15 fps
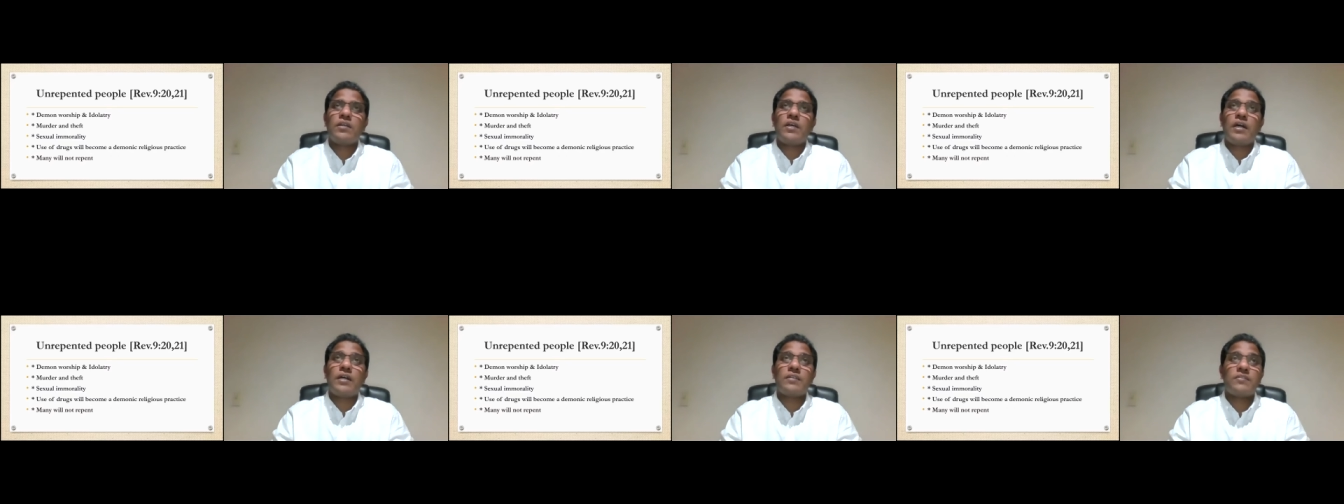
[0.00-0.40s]

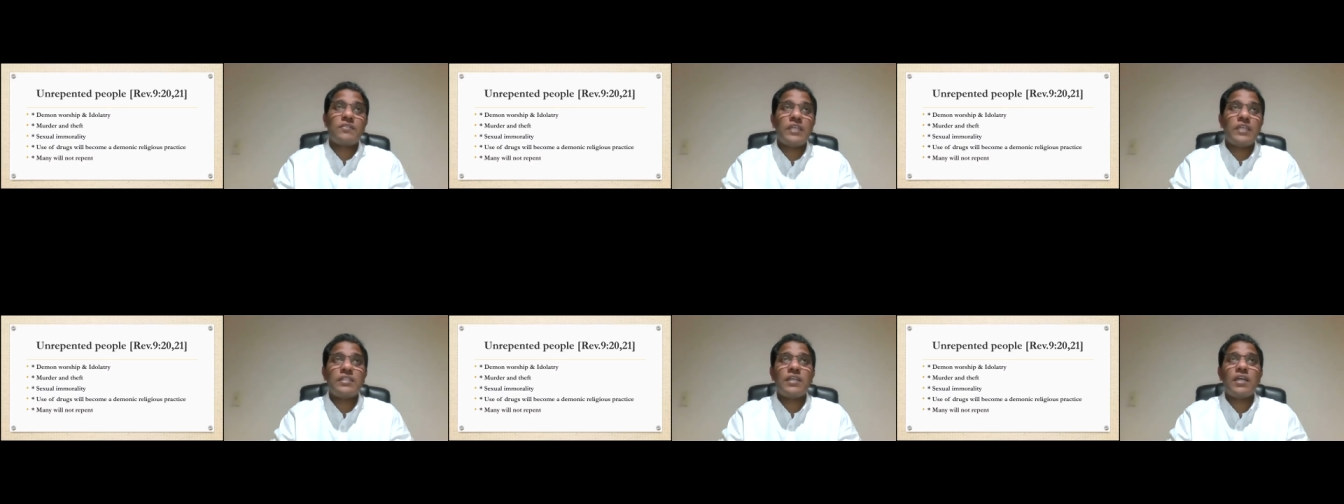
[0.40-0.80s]
uh,
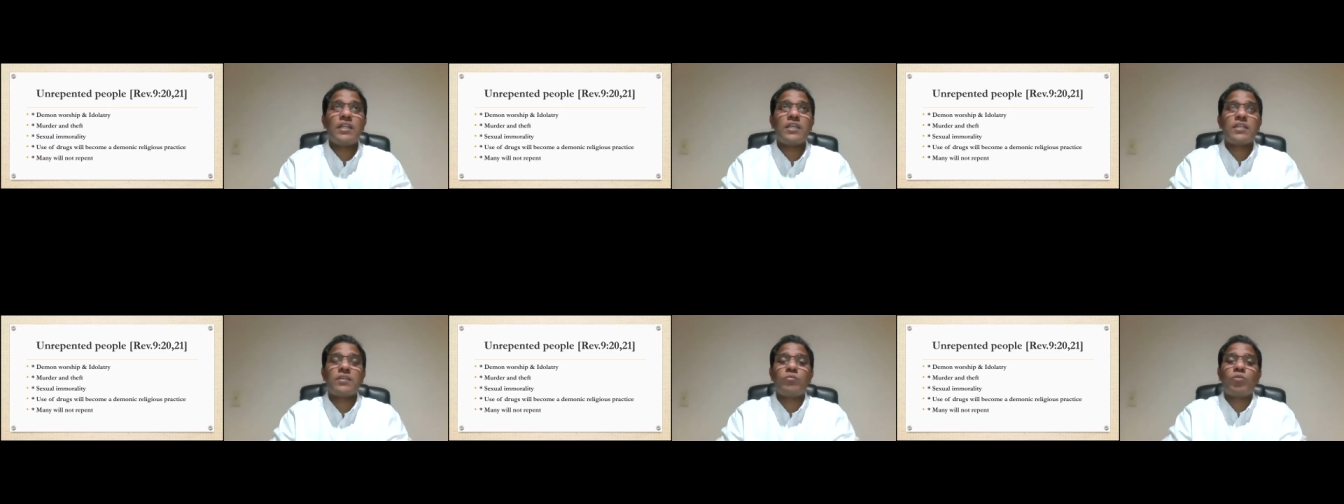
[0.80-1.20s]

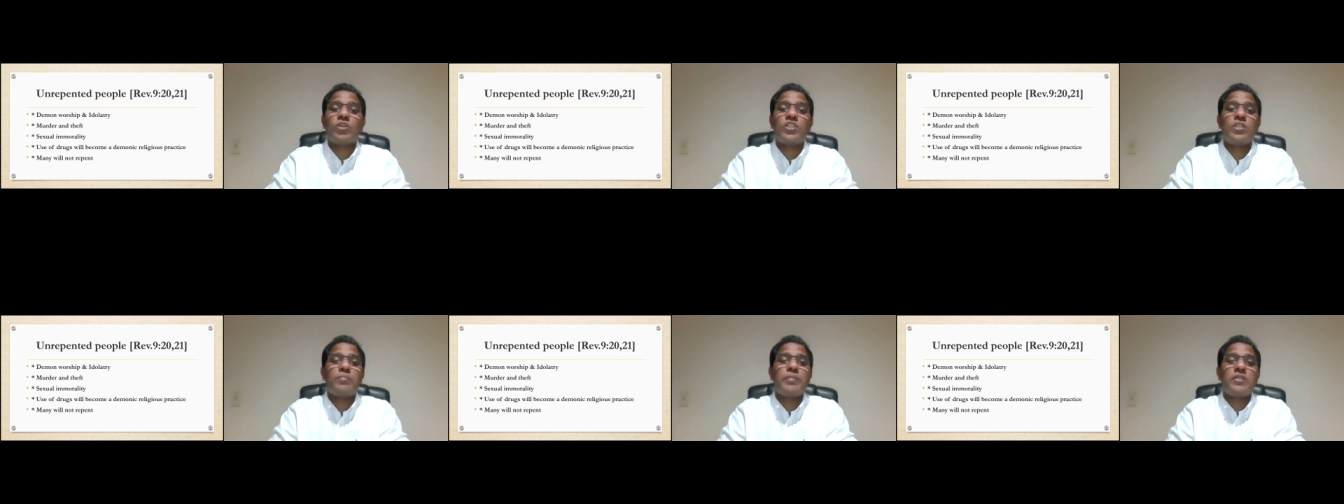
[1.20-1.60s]
satanic
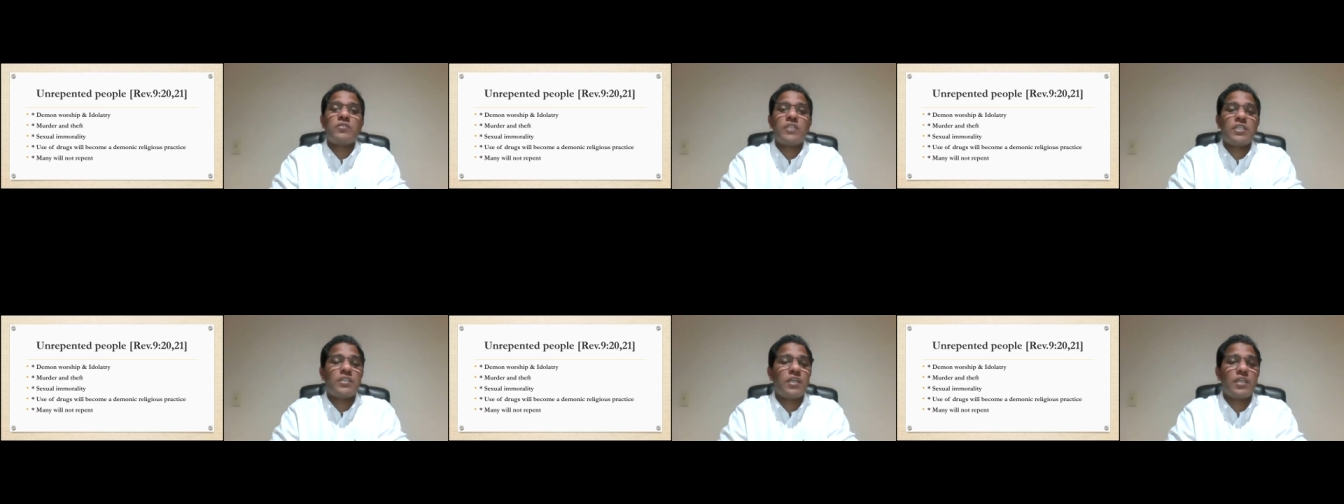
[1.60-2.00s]
worship and
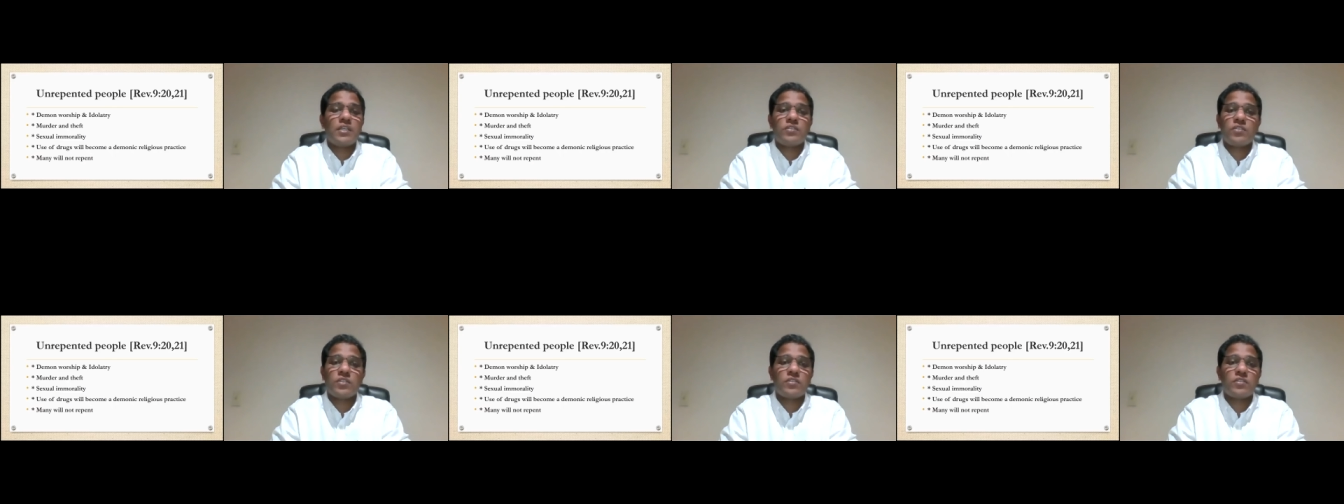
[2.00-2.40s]

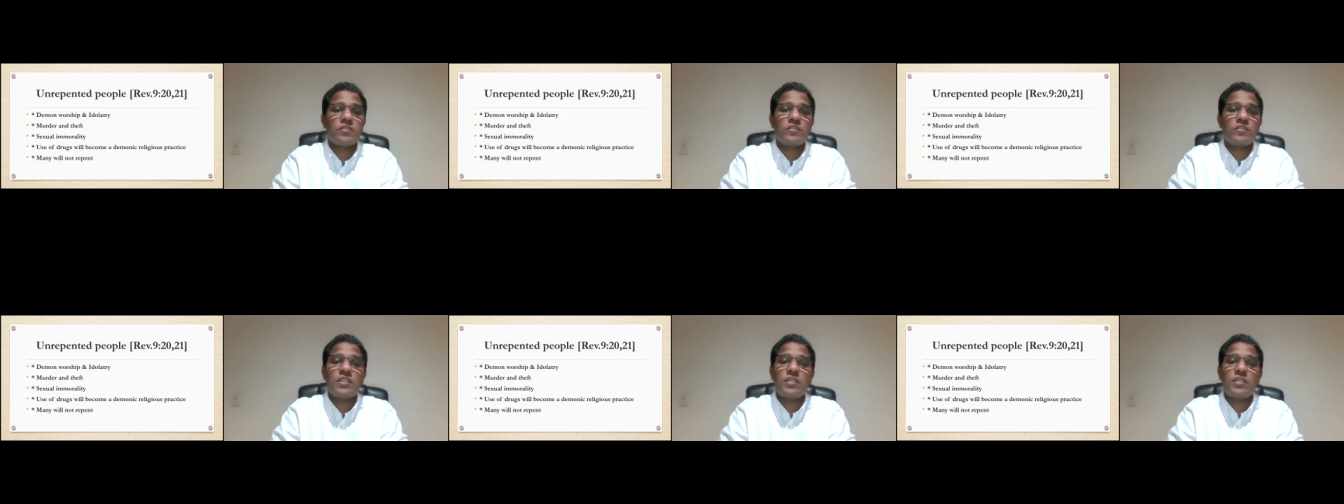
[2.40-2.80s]
satanic
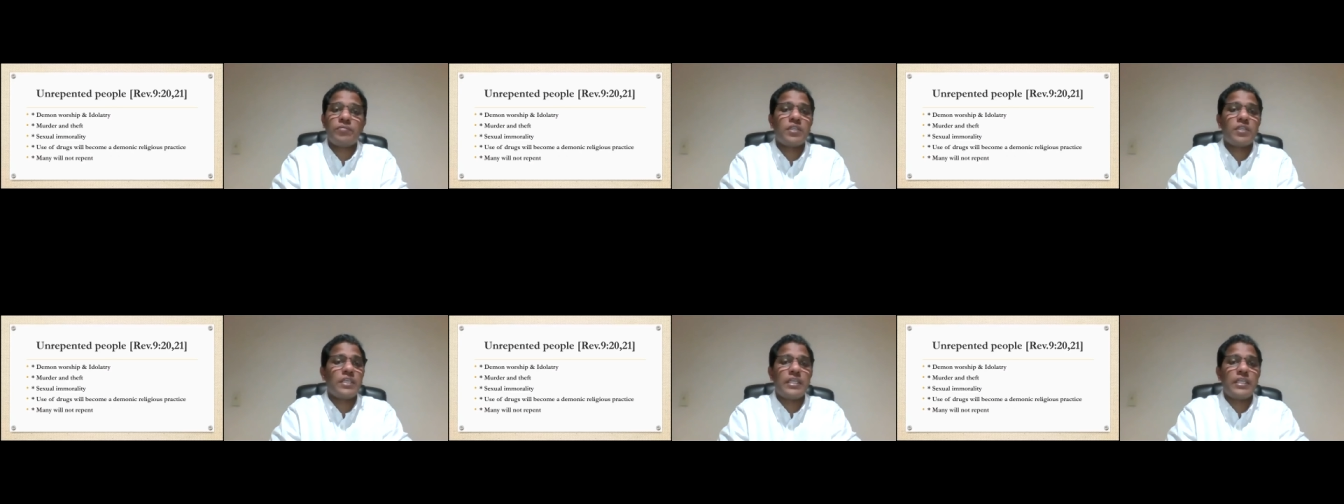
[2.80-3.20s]
churches in
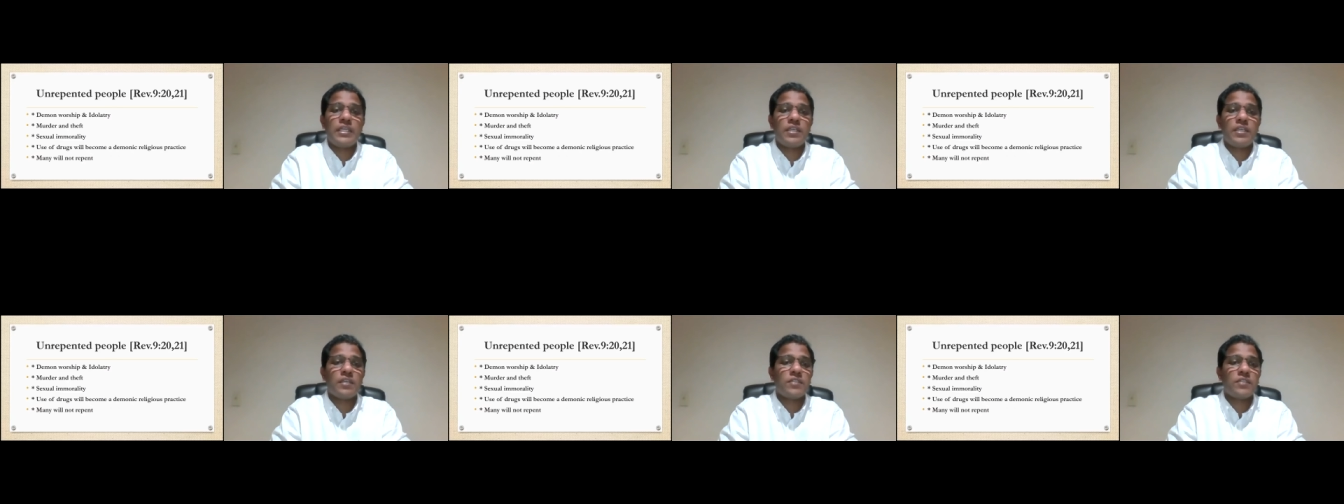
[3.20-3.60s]
different
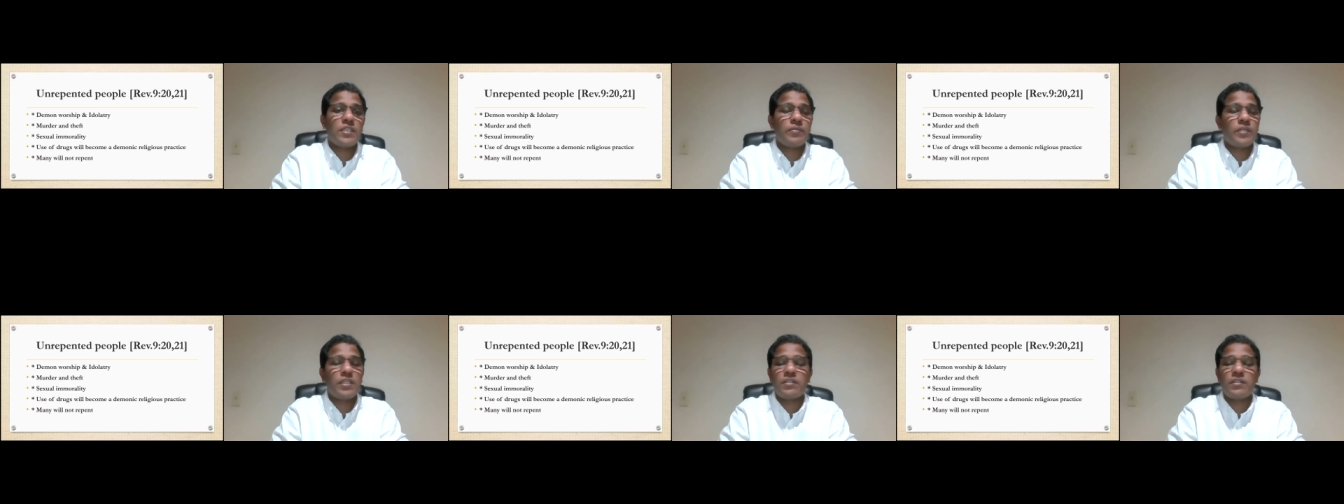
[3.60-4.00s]
areas,
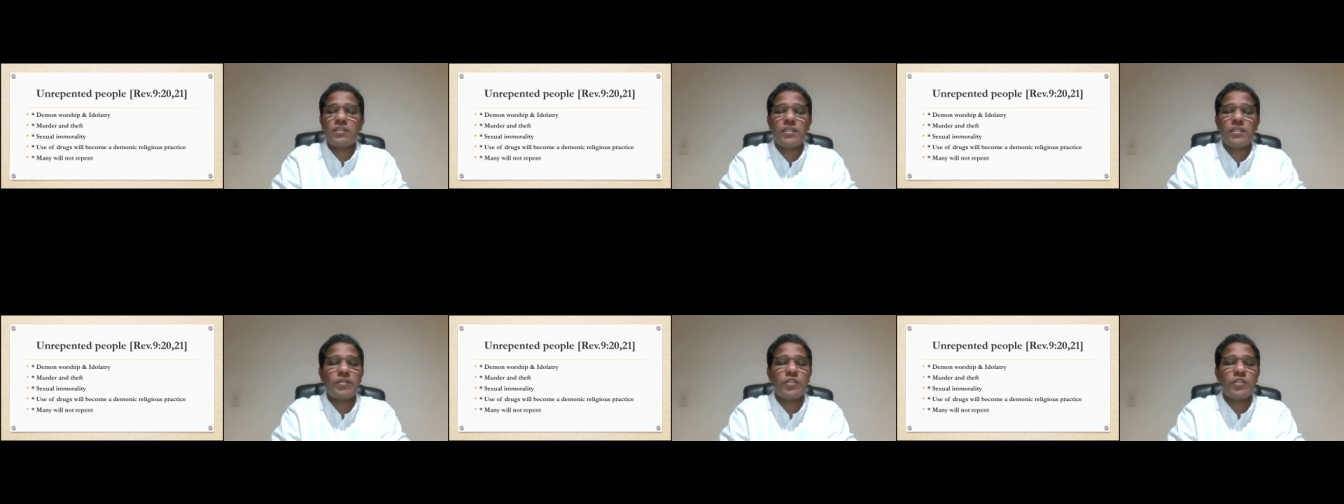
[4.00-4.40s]
even in
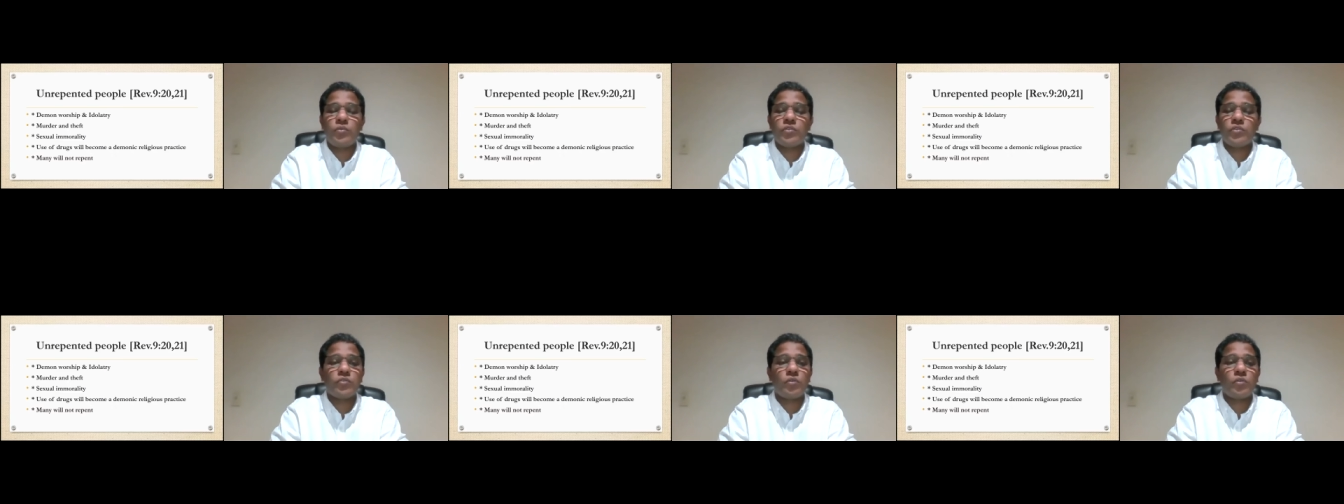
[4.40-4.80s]
even
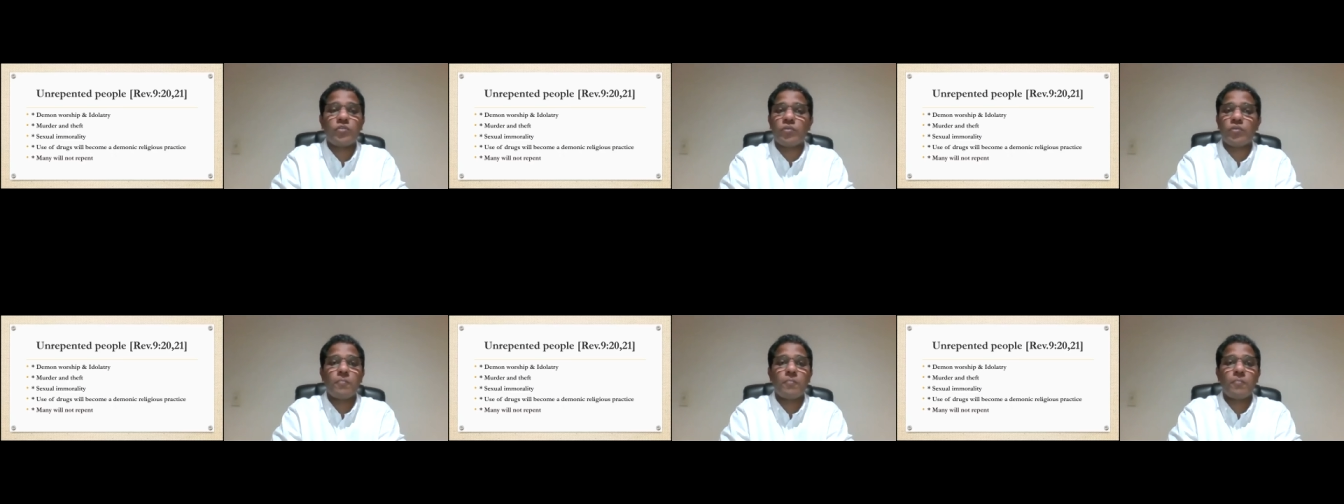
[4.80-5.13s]
US also.